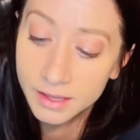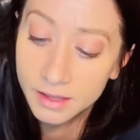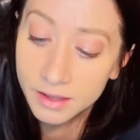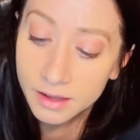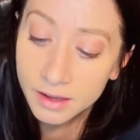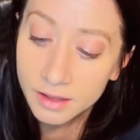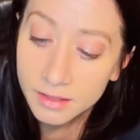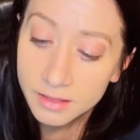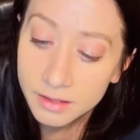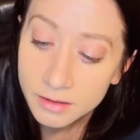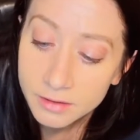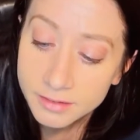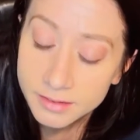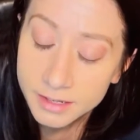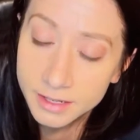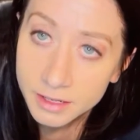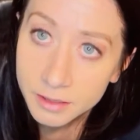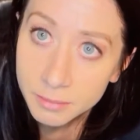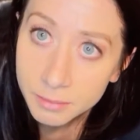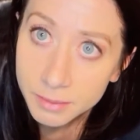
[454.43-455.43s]
a little
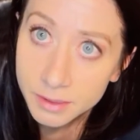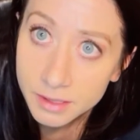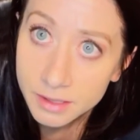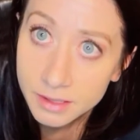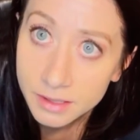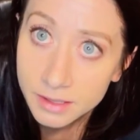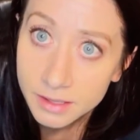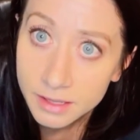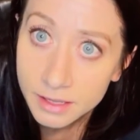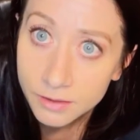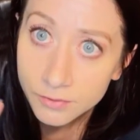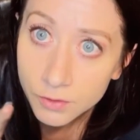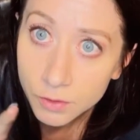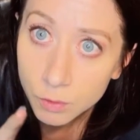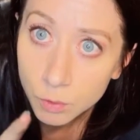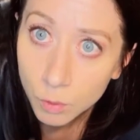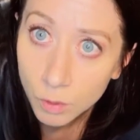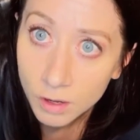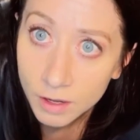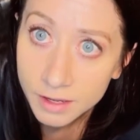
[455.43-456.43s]
tip, if you
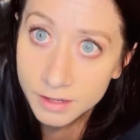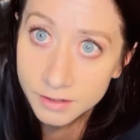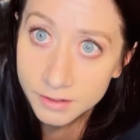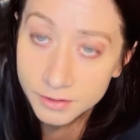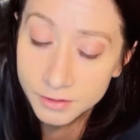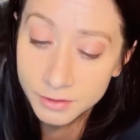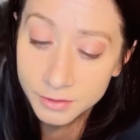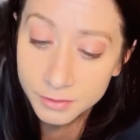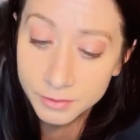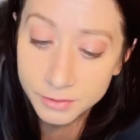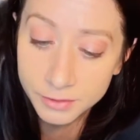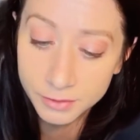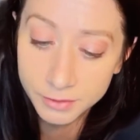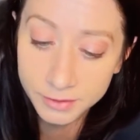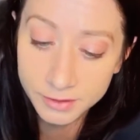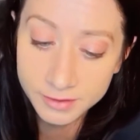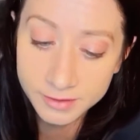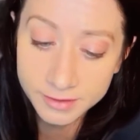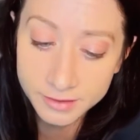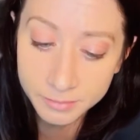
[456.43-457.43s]
want to do
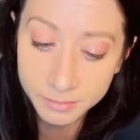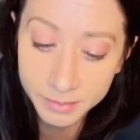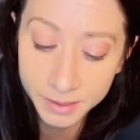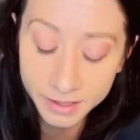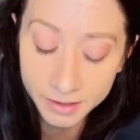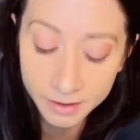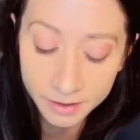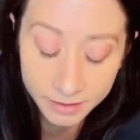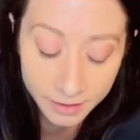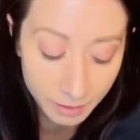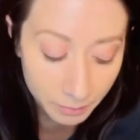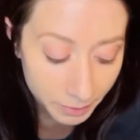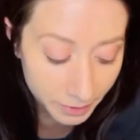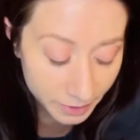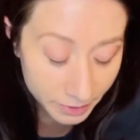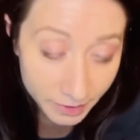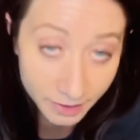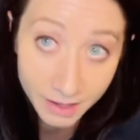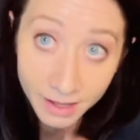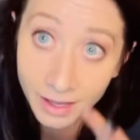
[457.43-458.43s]
this a lot
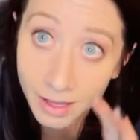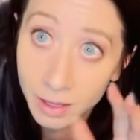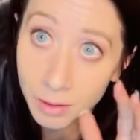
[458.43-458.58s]
better,